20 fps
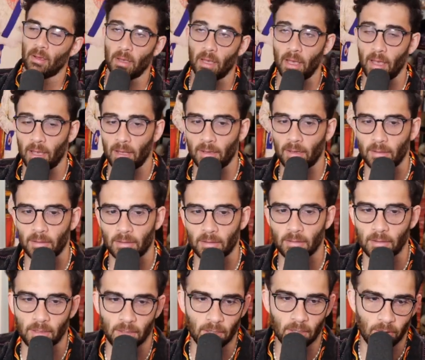And
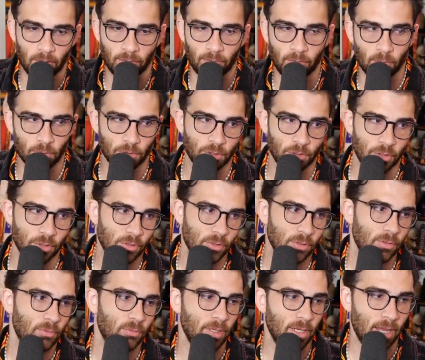the unfortunate
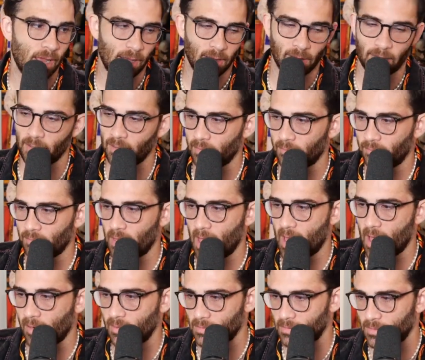reality of
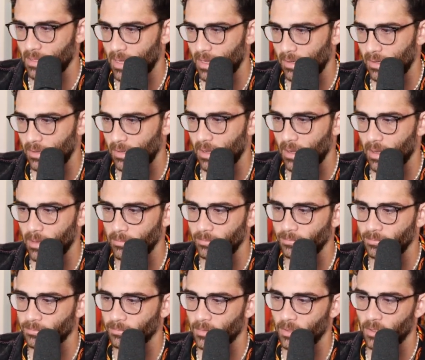that is that,
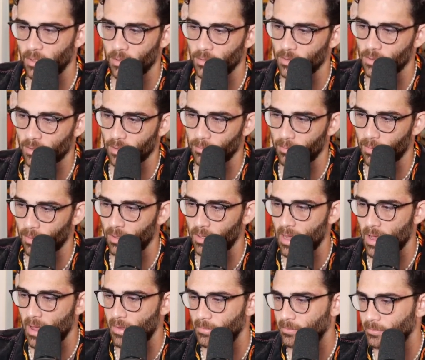you know, you're going to burn
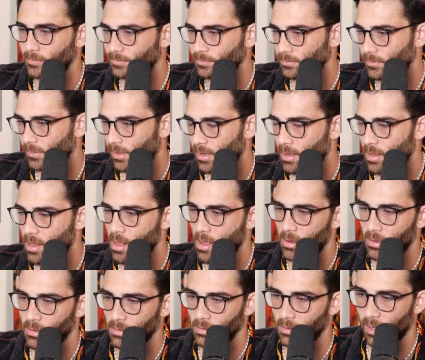out.
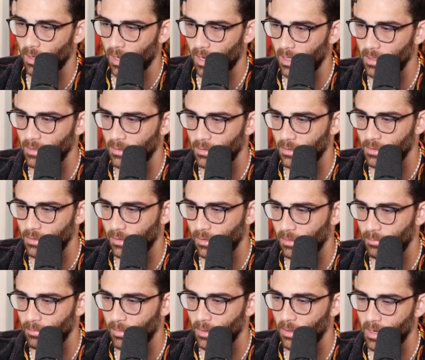Either you're going
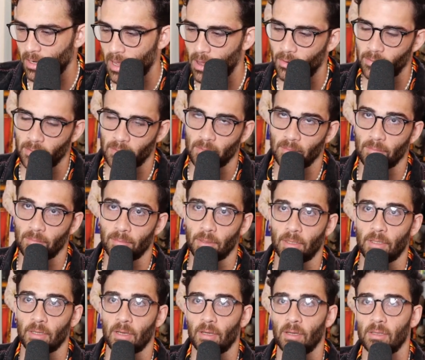to burn out
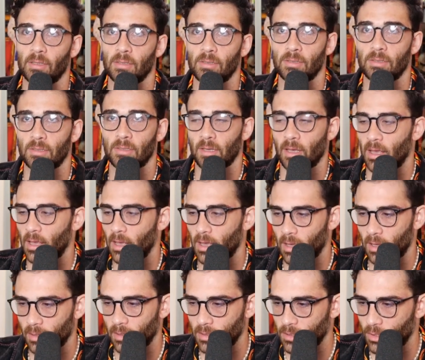because,
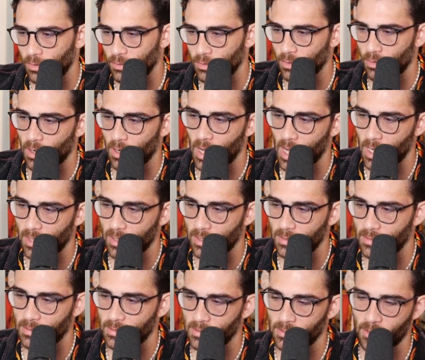you know, your
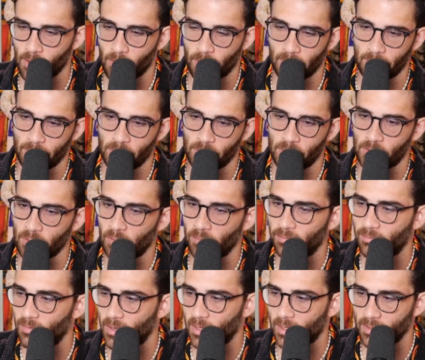audience is going to be so
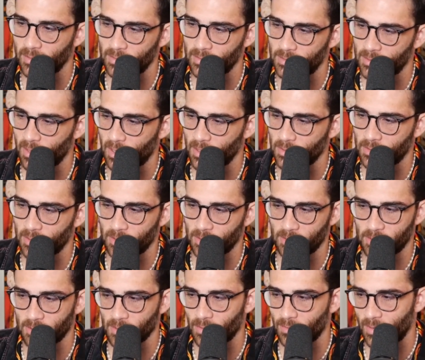fucking disgusting
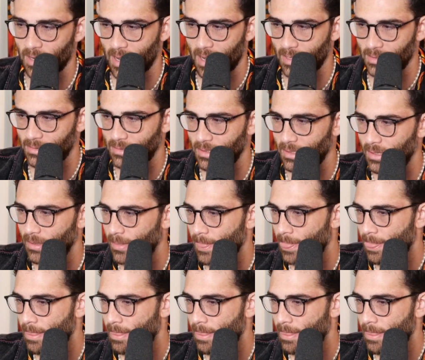and so nasty.